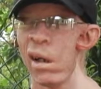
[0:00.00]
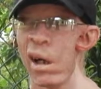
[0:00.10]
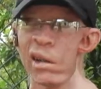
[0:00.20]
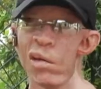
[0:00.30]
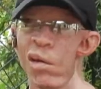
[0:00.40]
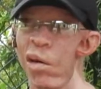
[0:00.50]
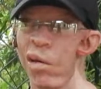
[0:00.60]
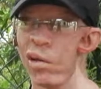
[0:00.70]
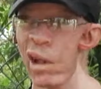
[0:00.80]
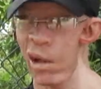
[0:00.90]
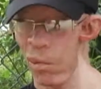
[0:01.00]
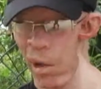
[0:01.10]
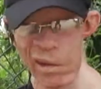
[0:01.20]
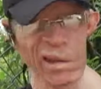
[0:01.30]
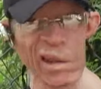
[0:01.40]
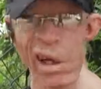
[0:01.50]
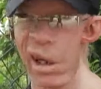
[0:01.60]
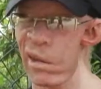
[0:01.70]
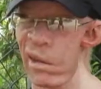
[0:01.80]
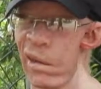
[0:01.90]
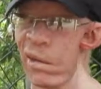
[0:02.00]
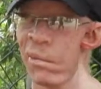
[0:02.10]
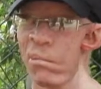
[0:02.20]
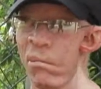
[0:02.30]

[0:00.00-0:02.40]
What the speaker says: And you know, Yellowman started